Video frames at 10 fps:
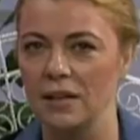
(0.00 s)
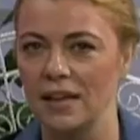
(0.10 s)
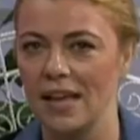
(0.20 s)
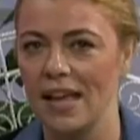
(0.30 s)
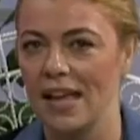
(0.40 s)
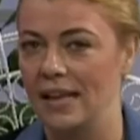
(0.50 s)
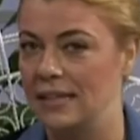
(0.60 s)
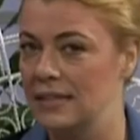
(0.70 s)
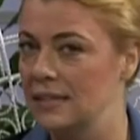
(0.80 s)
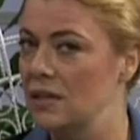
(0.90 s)
It
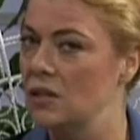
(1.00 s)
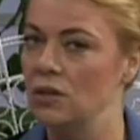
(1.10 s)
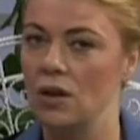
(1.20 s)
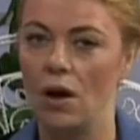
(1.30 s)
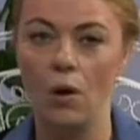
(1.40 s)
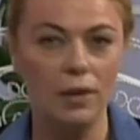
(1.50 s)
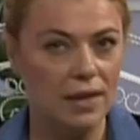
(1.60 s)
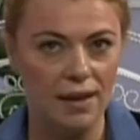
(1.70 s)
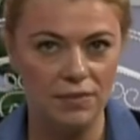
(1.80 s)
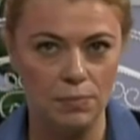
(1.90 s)
doesn't only
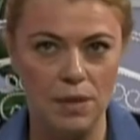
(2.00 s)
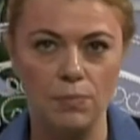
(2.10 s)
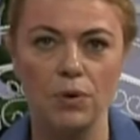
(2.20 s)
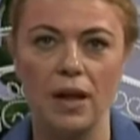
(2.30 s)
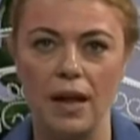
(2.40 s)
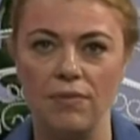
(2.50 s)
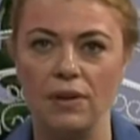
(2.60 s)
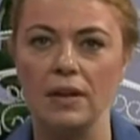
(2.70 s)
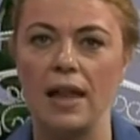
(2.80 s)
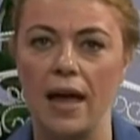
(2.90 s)
have to be
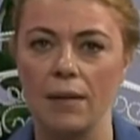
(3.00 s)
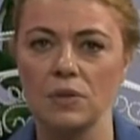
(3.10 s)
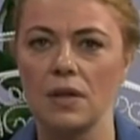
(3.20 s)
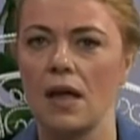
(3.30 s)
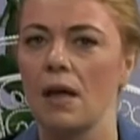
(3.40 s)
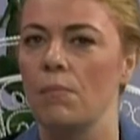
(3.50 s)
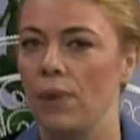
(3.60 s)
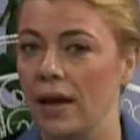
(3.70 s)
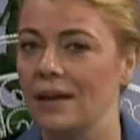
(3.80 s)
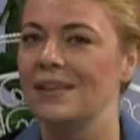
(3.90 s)
Brookhaven Labs,
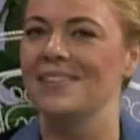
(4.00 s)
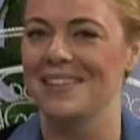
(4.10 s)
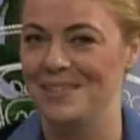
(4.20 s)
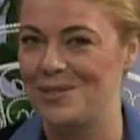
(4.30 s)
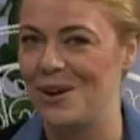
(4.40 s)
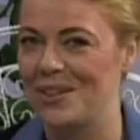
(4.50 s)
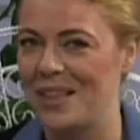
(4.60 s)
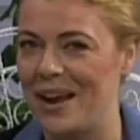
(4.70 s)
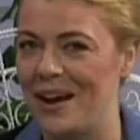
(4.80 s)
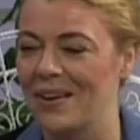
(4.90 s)
but let's start
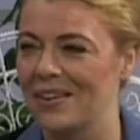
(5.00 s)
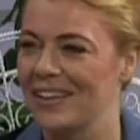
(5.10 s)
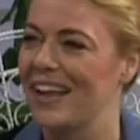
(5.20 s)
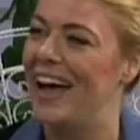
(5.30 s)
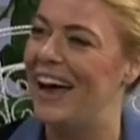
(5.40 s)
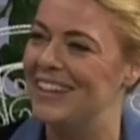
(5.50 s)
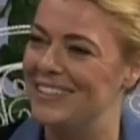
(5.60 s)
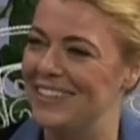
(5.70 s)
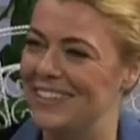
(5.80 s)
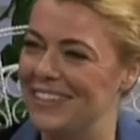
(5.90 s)
there. Hi, Jill.